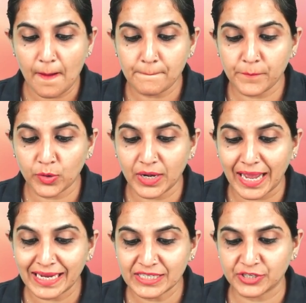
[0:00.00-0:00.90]

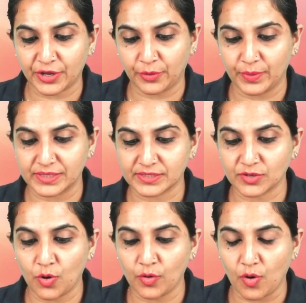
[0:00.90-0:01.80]
polite request
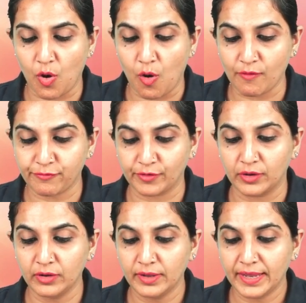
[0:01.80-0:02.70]
or
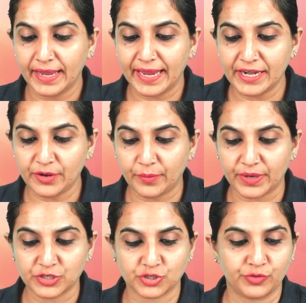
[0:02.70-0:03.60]
offer in
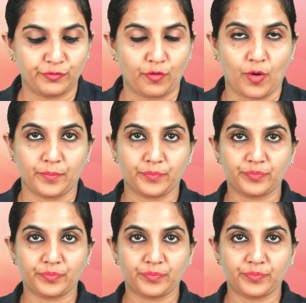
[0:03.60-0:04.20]
question form.